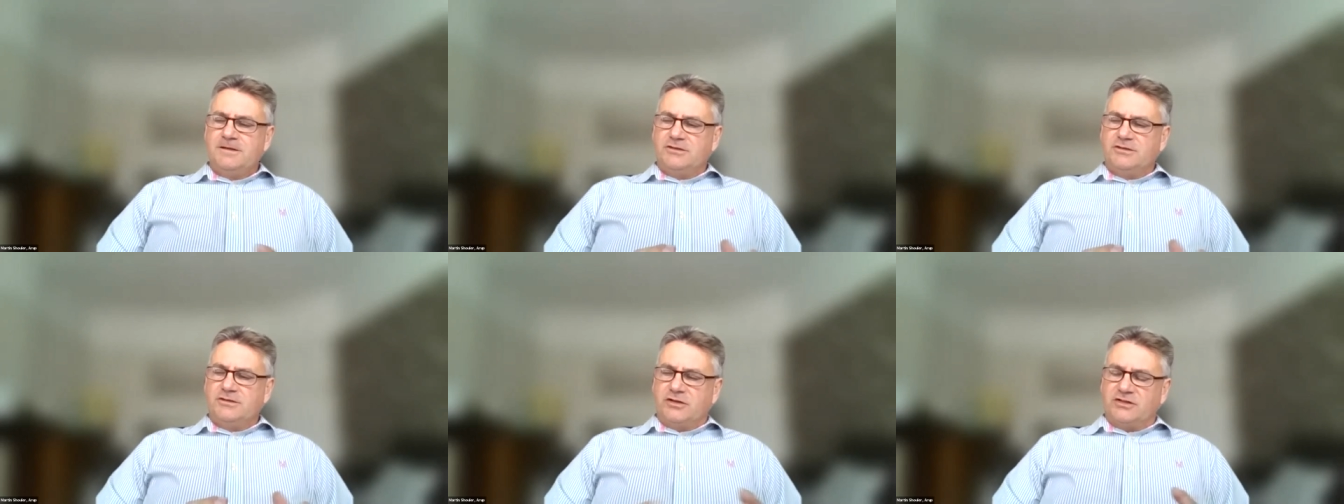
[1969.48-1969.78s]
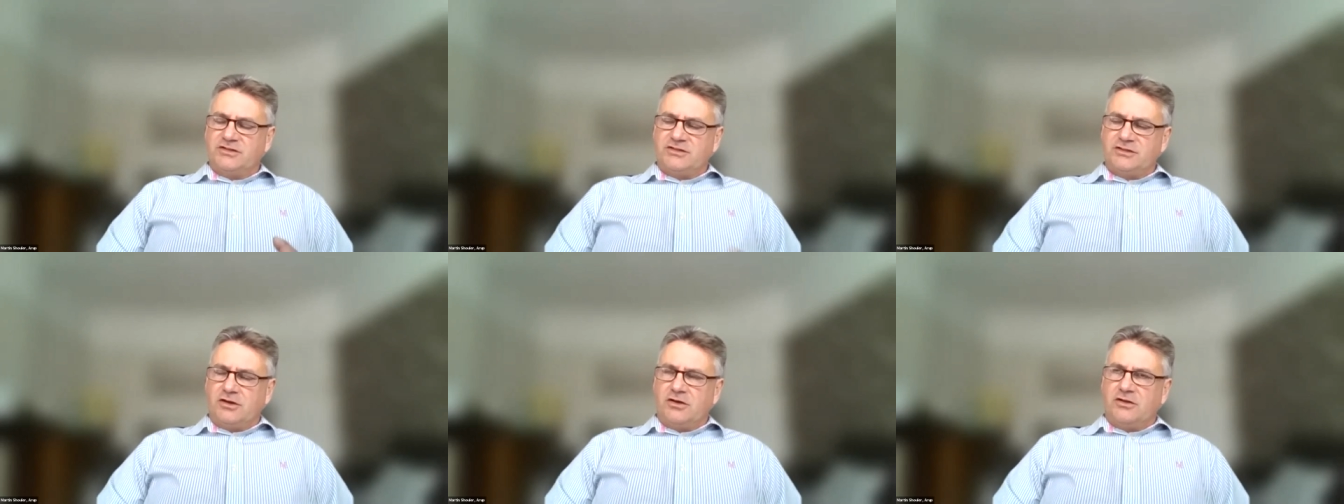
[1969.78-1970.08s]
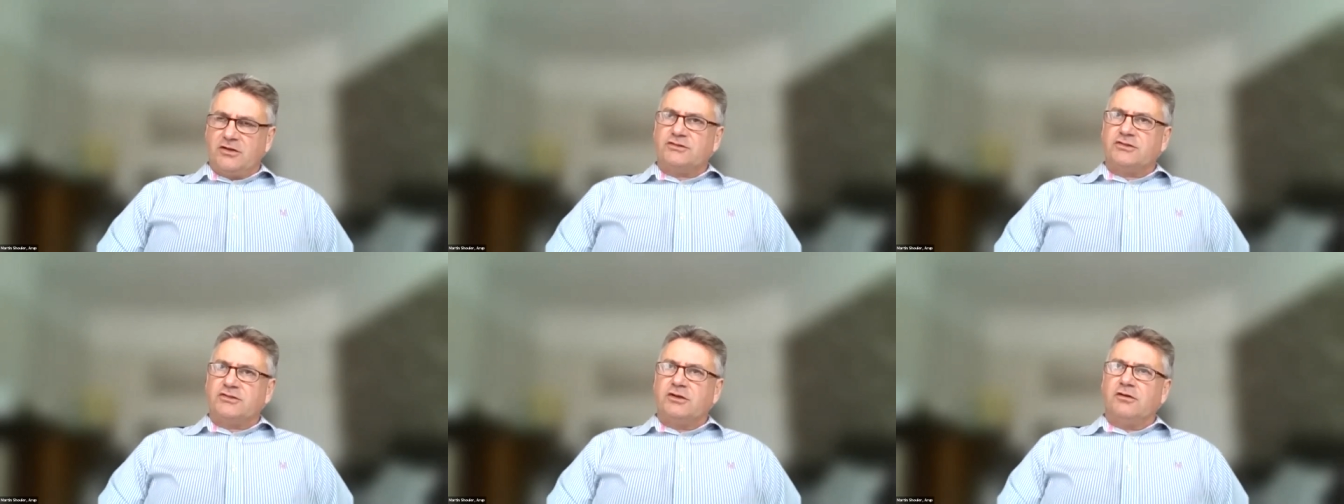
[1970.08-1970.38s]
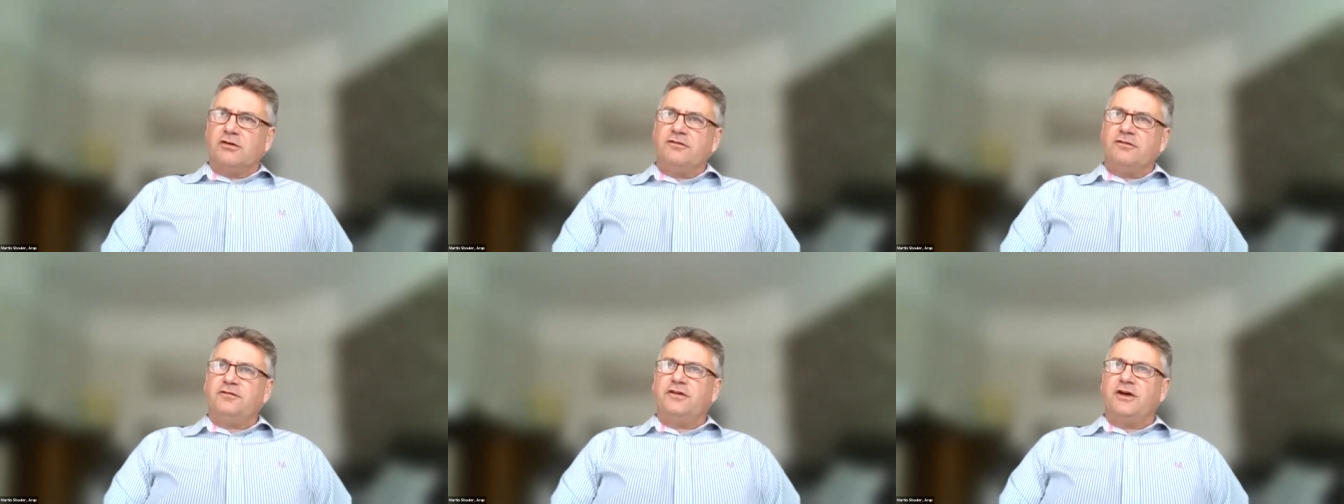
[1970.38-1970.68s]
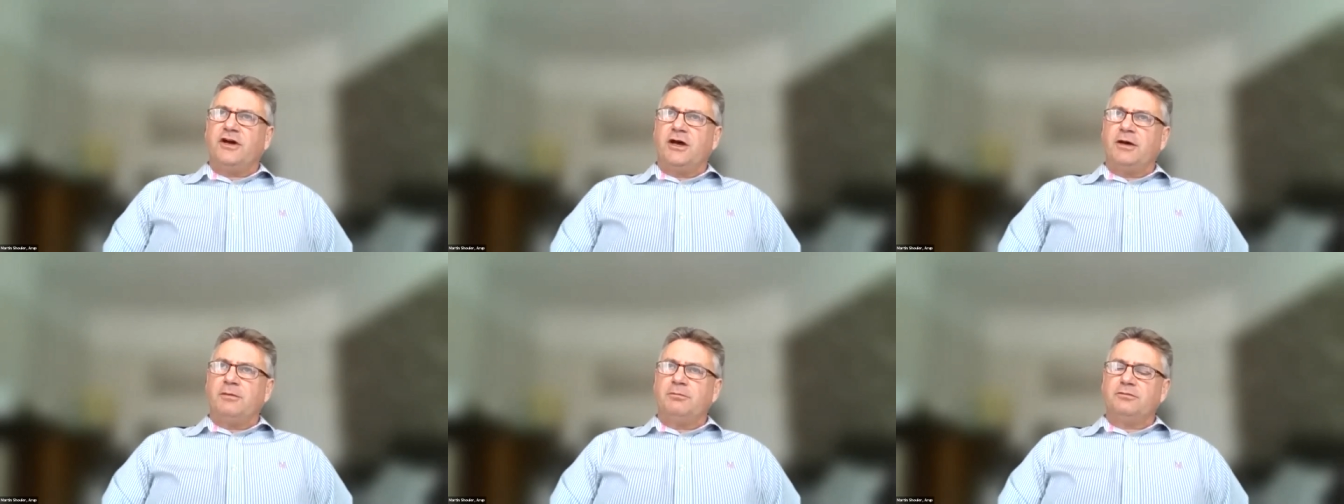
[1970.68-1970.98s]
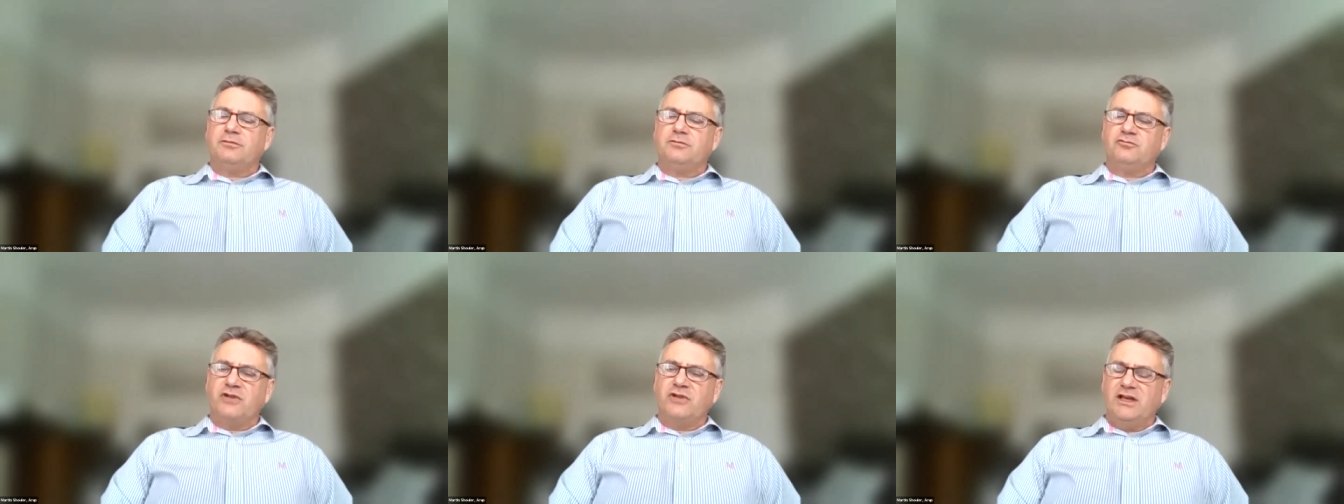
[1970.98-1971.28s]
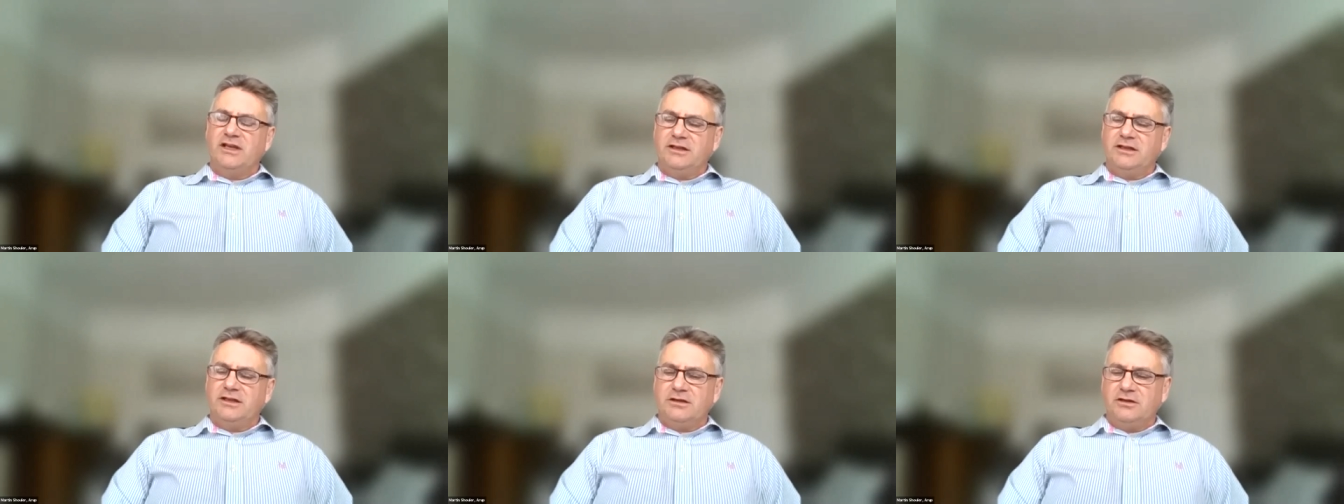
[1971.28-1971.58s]
So it starts off, um,
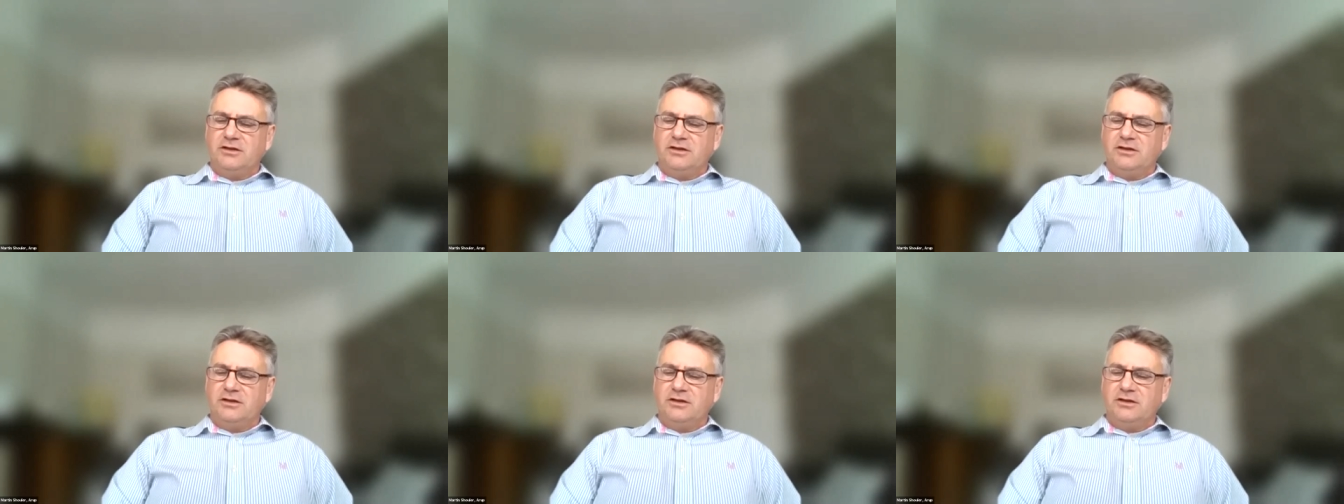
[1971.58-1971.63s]
really,